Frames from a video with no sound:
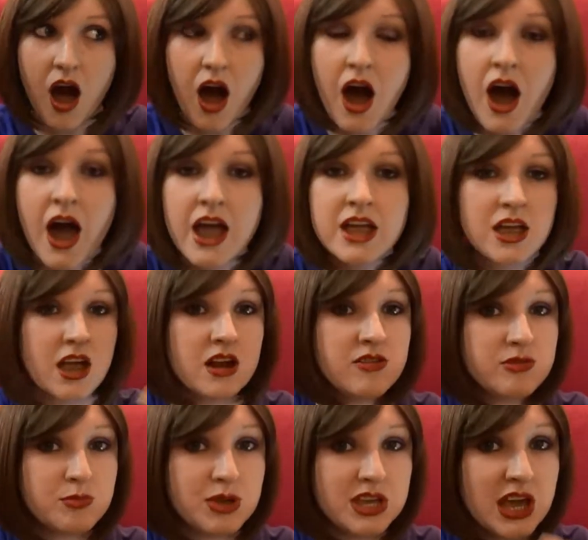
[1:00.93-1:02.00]
I can't
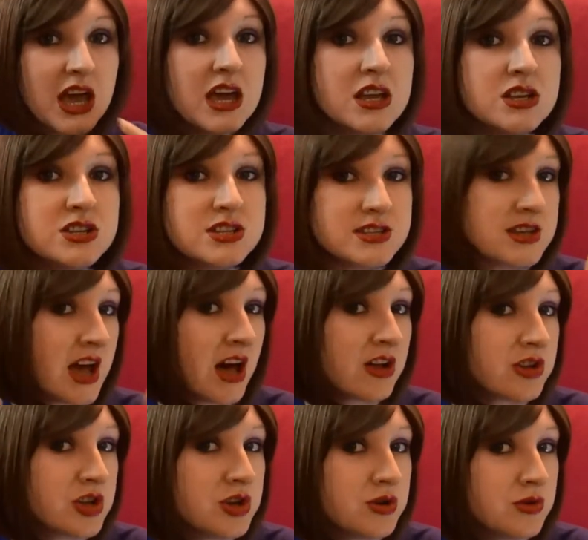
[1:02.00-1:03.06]
even begin to
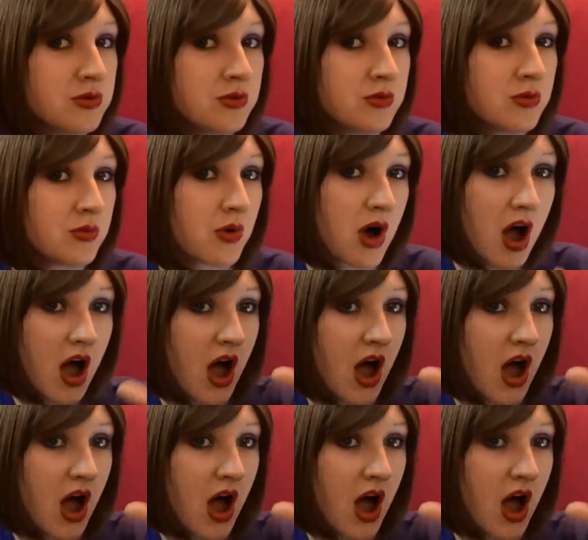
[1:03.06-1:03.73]
tell you